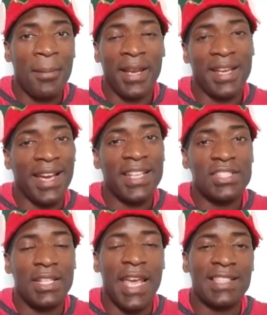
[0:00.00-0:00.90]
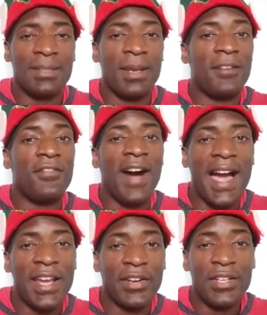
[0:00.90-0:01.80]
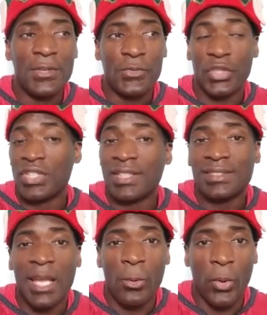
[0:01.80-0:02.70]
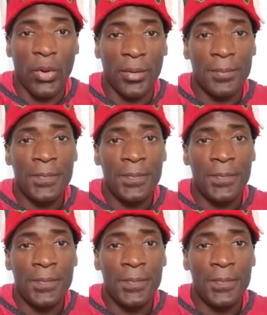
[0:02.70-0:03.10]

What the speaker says: and at night she has to make a fire so that she can stay warm.